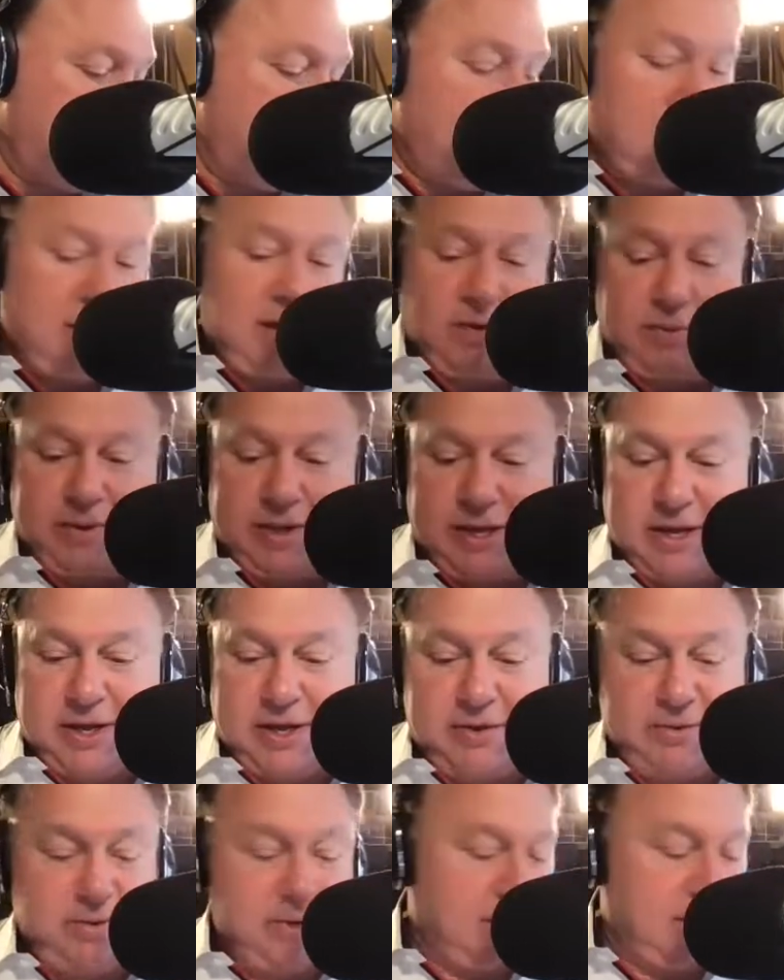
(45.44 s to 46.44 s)
Here we
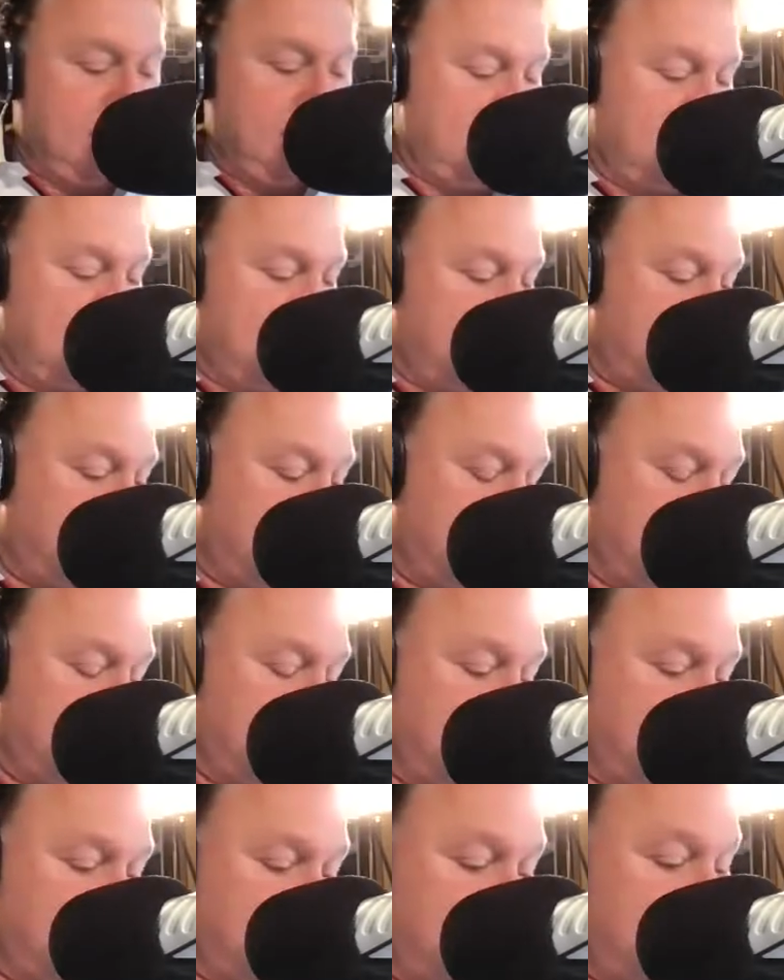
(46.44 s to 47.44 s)
go in 3,
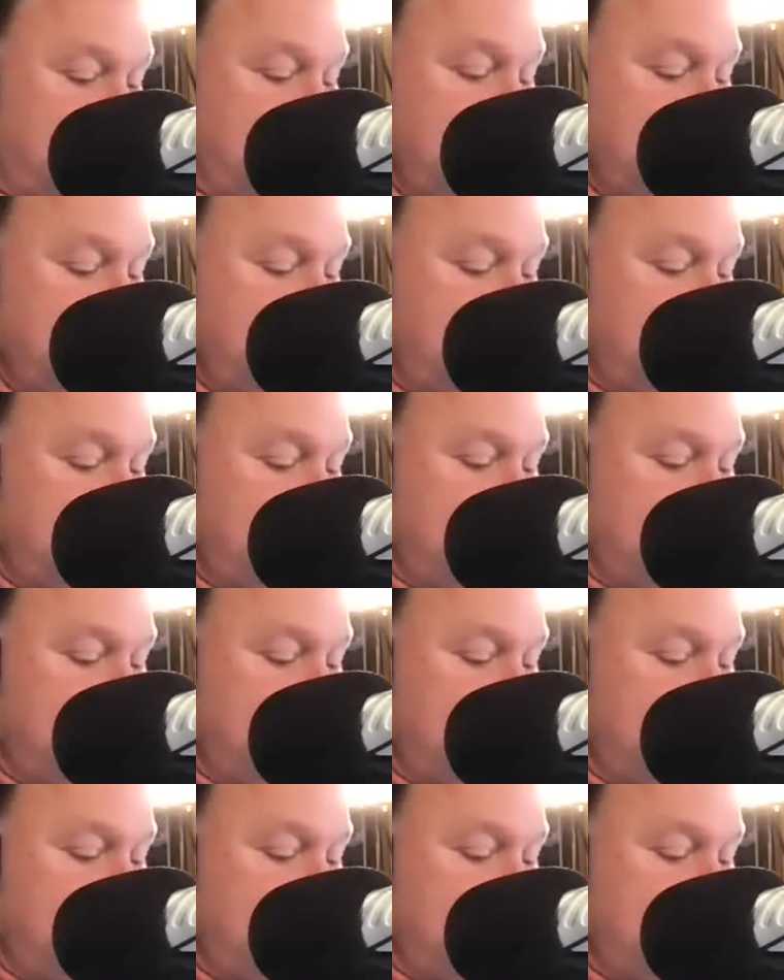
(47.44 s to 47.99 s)
2, 1.